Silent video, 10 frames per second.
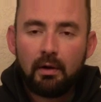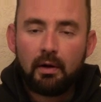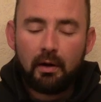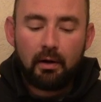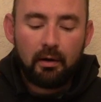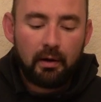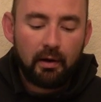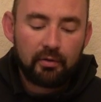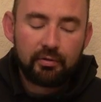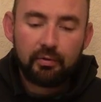I
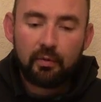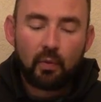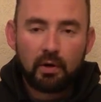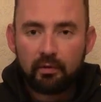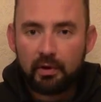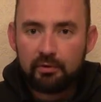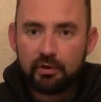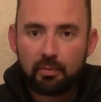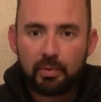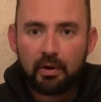also didn't want to run a
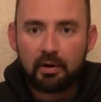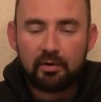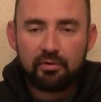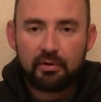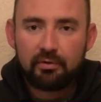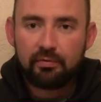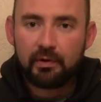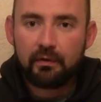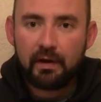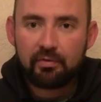jumper harness. I just
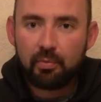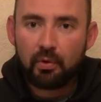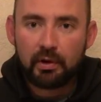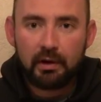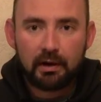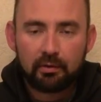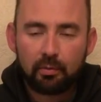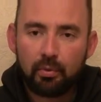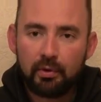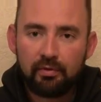figured that's more connector
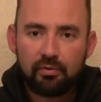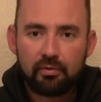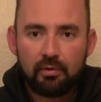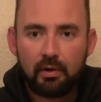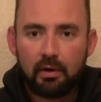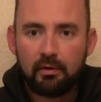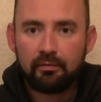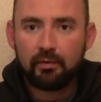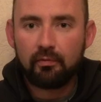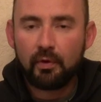points
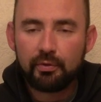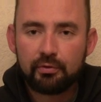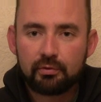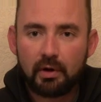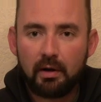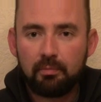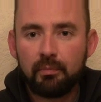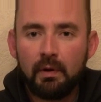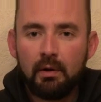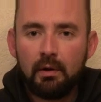for voltage drop.
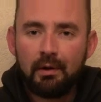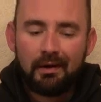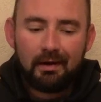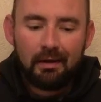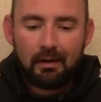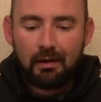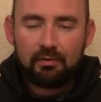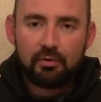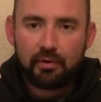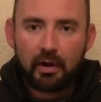And I
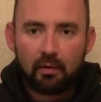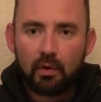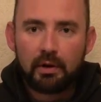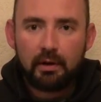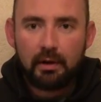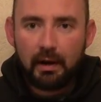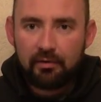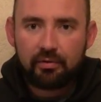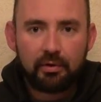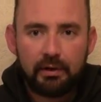just kind of wanted a
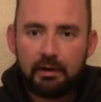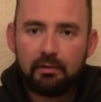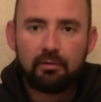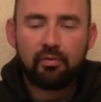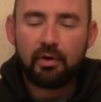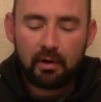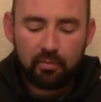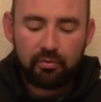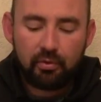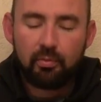nice clean
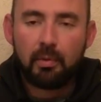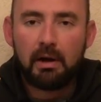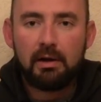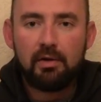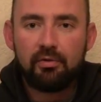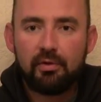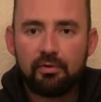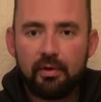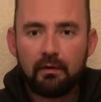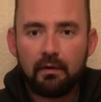setup. So my
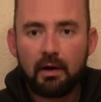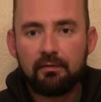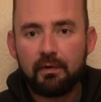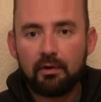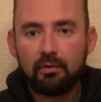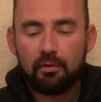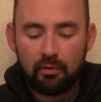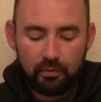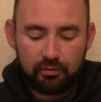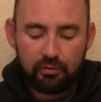easiest that I found to
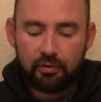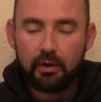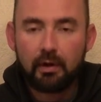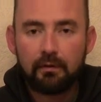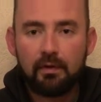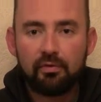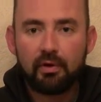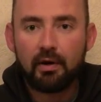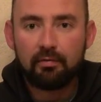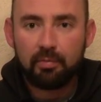do was just to cut this
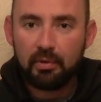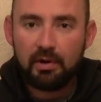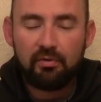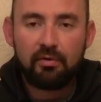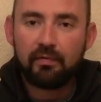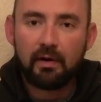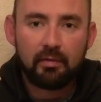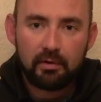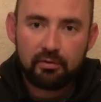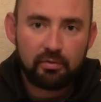off, put an EC5
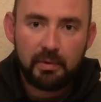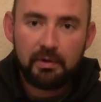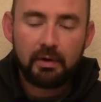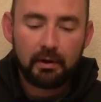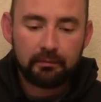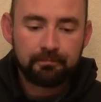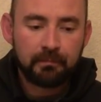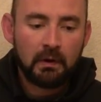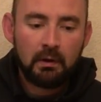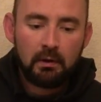on and just be done.
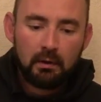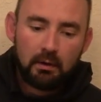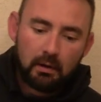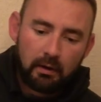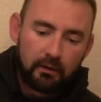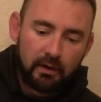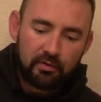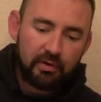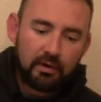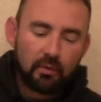The
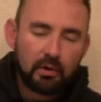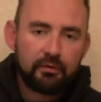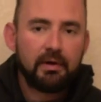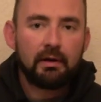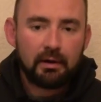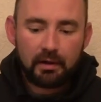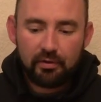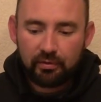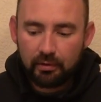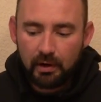next thing you want to take into
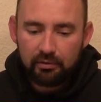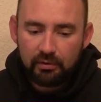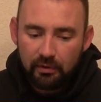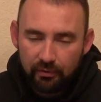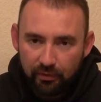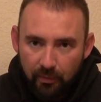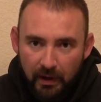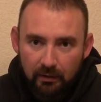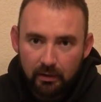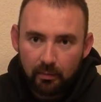consideration is the
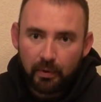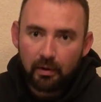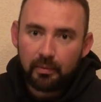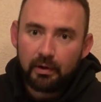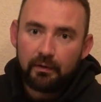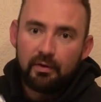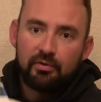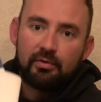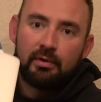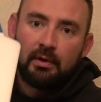battery compartment on
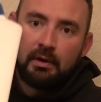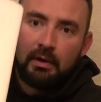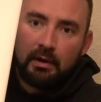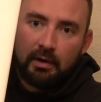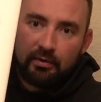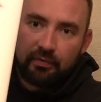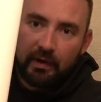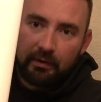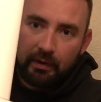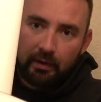this is
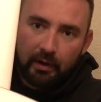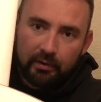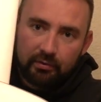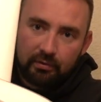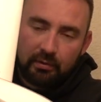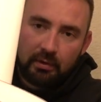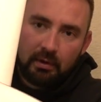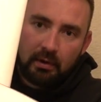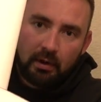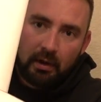fairly large.
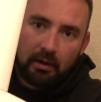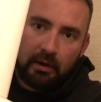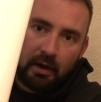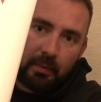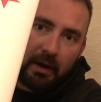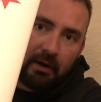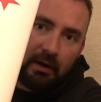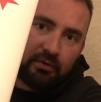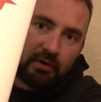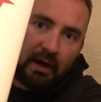You got about 1.5
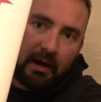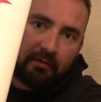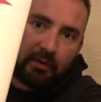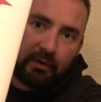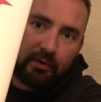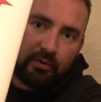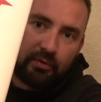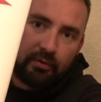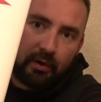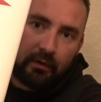inch
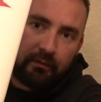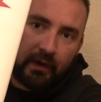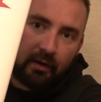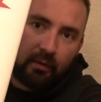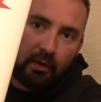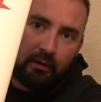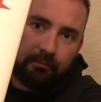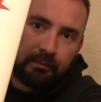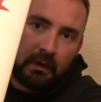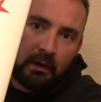clearance on the
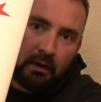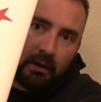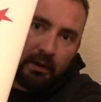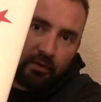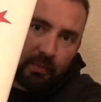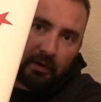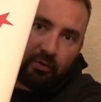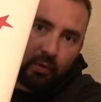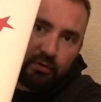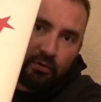firewall. It's about
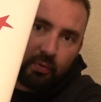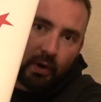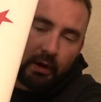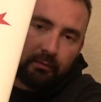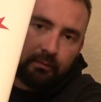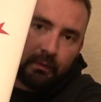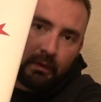2 inches wide.